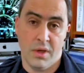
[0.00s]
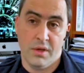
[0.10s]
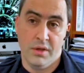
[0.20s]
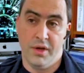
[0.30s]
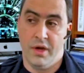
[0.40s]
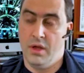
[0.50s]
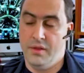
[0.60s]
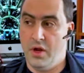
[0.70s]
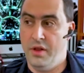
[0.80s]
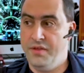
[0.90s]

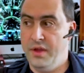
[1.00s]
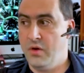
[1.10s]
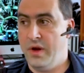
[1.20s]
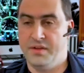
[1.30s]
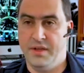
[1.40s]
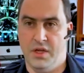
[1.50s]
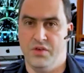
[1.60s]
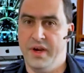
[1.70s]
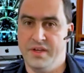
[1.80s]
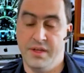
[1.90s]
The only thing correct is the
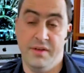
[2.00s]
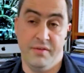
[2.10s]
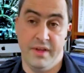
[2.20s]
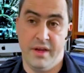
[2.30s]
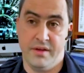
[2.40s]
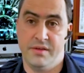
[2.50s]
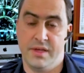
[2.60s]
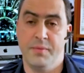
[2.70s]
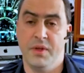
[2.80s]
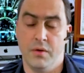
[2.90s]
address, and even they're
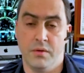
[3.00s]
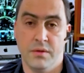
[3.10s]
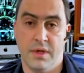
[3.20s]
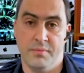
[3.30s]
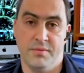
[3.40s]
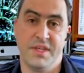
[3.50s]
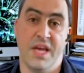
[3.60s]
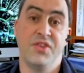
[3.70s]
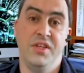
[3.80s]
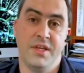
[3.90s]

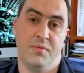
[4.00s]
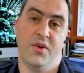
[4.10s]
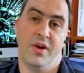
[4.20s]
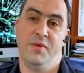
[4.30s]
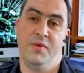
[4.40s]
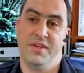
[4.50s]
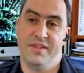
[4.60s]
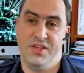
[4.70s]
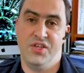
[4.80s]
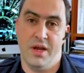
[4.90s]
sketchy sometimes because
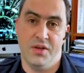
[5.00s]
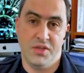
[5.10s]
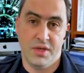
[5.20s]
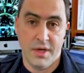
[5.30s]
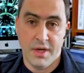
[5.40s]
they change.